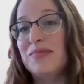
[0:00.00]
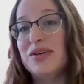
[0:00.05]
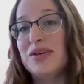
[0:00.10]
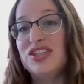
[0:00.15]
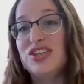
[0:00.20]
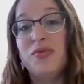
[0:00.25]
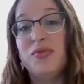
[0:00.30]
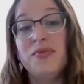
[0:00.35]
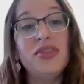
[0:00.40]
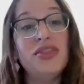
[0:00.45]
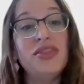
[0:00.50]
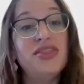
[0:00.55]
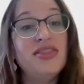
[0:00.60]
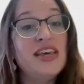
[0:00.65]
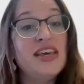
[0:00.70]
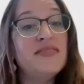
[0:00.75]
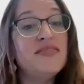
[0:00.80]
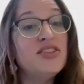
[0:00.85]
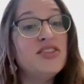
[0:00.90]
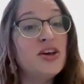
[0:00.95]
So
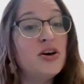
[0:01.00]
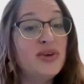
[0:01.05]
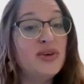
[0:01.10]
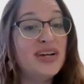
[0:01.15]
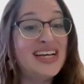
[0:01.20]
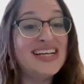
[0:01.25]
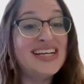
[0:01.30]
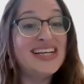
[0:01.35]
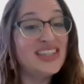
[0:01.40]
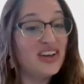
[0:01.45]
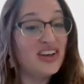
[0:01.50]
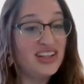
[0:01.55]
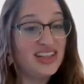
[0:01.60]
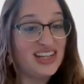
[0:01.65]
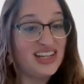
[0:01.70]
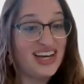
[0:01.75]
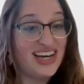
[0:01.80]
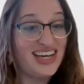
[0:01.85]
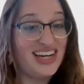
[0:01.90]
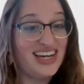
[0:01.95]
even though it is
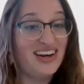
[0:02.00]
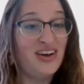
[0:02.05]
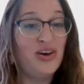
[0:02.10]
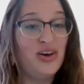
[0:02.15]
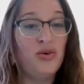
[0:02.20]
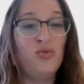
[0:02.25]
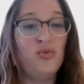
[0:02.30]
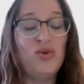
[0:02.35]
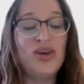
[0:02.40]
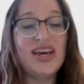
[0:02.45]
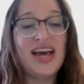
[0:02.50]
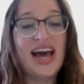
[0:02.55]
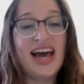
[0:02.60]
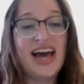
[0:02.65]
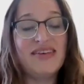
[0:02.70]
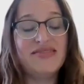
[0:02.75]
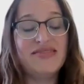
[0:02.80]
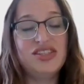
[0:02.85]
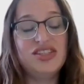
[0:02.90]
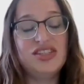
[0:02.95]
online, we
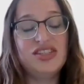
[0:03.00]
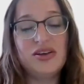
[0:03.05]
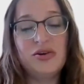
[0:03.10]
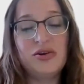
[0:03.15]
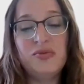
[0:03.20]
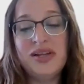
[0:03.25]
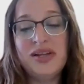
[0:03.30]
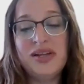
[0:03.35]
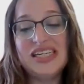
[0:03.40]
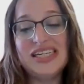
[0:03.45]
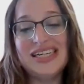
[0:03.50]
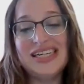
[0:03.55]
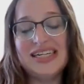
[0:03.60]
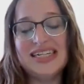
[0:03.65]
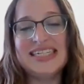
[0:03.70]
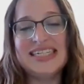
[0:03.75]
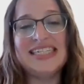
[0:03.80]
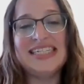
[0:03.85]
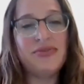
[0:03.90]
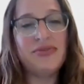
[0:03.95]
have so many
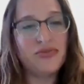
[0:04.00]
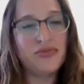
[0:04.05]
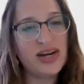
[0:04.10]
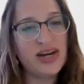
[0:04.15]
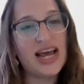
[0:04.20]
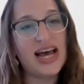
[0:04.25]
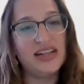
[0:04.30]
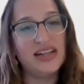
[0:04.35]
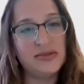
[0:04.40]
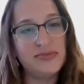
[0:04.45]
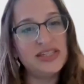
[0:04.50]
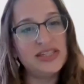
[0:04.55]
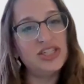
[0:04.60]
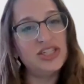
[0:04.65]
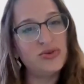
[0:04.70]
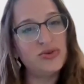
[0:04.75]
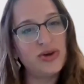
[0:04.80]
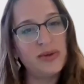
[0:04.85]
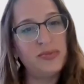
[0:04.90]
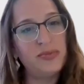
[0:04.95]
different elements
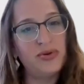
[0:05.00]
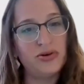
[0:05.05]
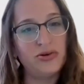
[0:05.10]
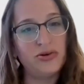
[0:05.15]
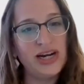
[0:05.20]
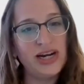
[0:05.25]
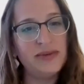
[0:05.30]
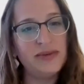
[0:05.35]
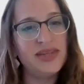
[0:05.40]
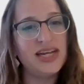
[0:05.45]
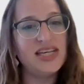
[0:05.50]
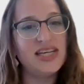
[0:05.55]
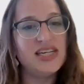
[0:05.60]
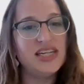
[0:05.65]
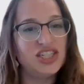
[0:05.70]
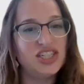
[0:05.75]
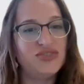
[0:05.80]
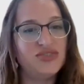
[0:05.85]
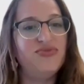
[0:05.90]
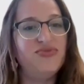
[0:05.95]
to our program that
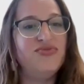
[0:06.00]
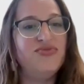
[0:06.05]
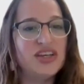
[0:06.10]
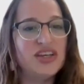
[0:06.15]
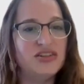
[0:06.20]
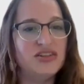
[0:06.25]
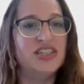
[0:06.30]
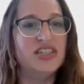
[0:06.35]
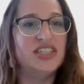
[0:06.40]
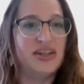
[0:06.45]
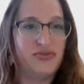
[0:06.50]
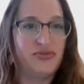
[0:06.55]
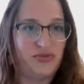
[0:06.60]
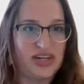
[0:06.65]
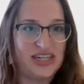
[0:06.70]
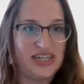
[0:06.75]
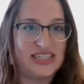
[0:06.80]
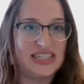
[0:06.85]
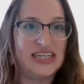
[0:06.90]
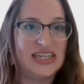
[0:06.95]
each feel
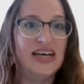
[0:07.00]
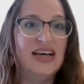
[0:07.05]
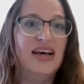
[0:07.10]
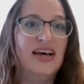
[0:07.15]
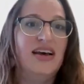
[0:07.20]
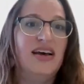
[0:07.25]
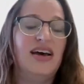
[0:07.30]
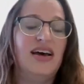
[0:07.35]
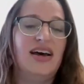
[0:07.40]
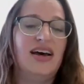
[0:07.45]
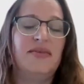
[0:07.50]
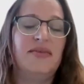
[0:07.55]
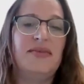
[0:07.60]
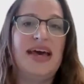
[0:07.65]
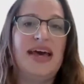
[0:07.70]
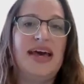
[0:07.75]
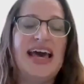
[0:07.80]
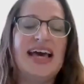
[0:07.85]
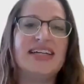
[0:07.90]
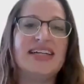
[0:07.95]
different.
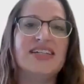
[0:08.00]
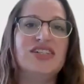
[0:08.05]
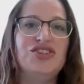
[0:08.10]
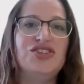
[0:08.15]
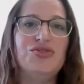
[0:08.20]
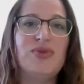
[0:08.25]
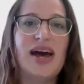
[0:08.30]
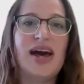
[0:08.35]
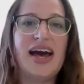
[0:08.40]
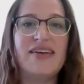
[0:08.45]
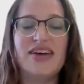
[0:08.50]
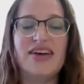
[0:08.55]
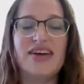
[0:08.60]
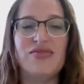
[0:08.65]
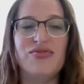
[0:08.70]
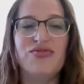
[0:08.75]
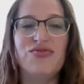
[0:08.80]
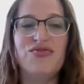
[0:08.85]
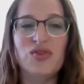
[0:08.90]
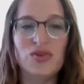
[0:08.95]
And you have
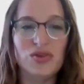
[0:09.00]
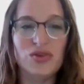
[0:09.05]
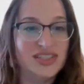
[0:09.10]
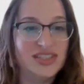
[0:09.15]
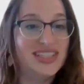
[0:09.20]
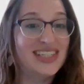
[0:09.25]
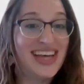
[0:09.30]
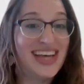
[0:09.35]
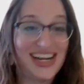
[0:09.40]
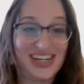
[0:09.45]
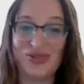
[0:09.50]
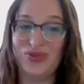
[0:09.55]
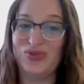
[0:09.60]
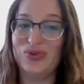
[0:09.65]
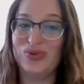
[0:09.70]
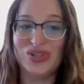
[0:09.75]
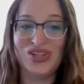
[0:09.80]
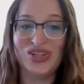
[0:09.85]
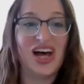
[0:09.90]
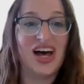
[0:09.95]
a full
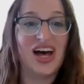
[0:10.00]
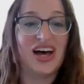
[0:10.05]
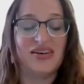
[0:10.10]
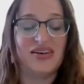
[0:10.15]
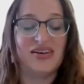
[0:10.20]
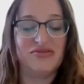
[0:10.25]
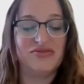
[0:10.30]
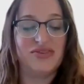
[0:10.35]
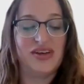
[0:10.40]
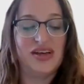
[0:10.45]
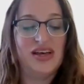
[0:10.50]
schedule of